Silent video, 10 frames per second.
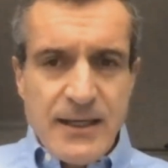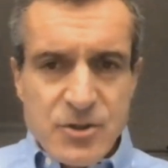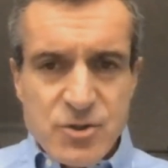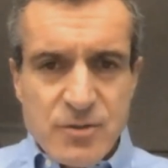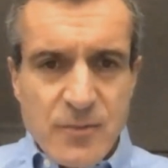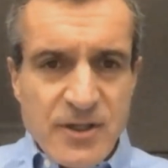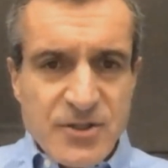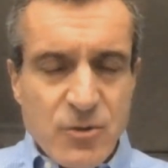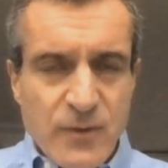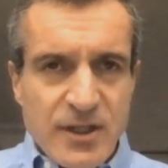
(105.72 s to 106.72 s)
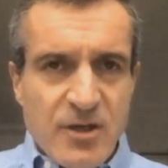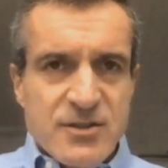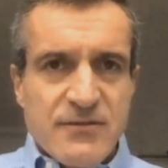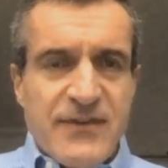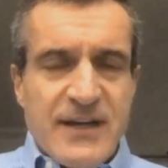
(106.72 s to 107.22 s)
into the body. So when
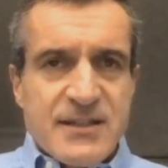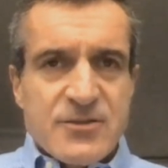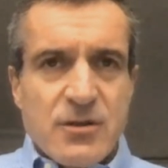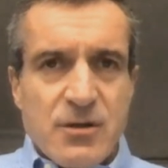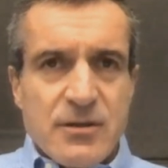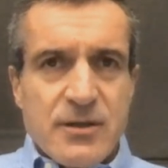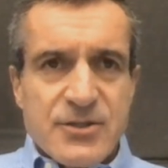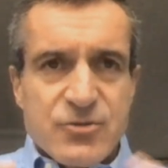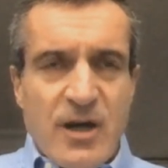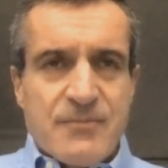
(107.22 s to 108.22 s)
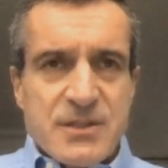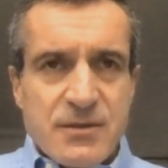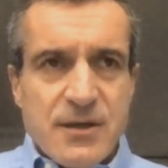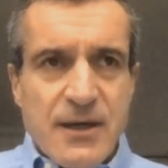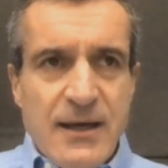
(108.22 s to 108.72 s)
those lymphatics are
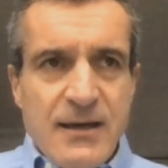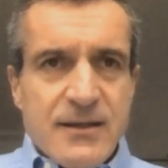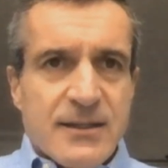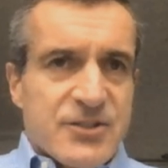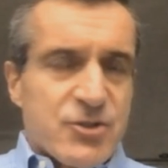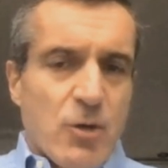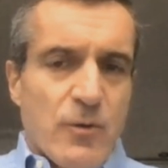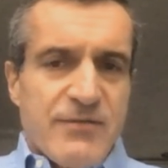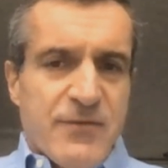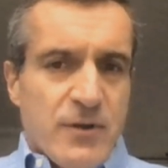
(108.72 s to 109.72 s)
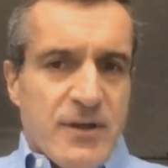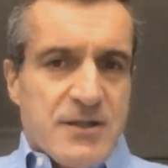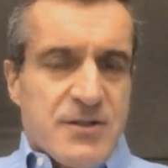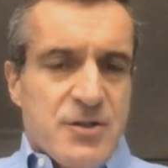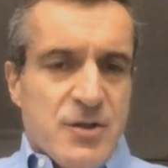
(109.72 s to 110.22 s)
disrupted, then there's nowhere for
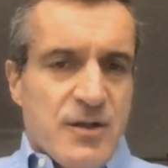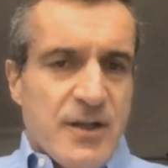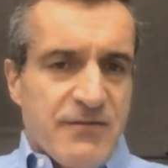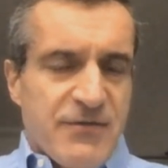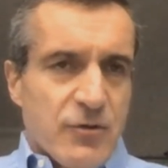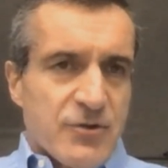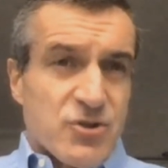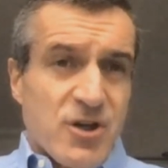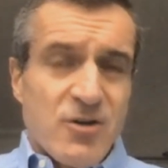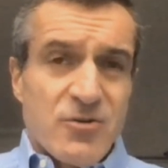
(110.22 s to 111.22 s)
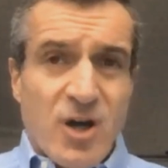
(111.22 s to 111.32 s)
that fluid to go.